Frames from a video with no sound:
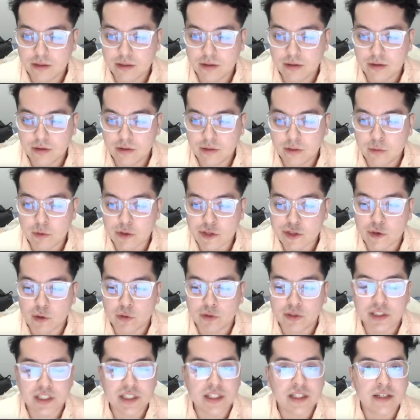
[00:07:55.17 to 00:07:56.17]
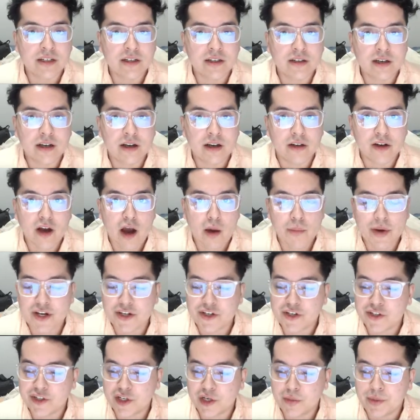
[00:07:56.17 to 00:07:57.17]
The resulting
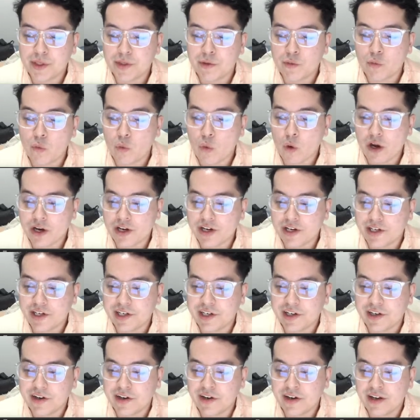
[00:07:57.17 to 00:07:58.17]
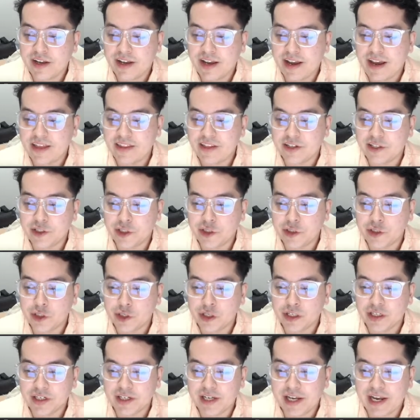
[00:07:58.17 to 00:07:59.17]
combination is going to be 1 here, and then you're
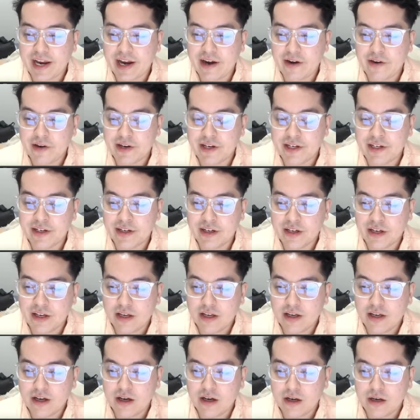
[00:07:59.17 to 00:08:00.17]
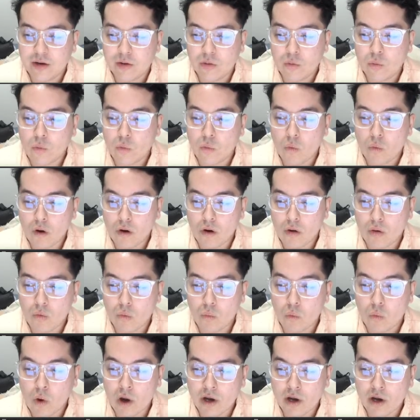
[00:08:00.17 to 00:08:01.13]
going to carry 1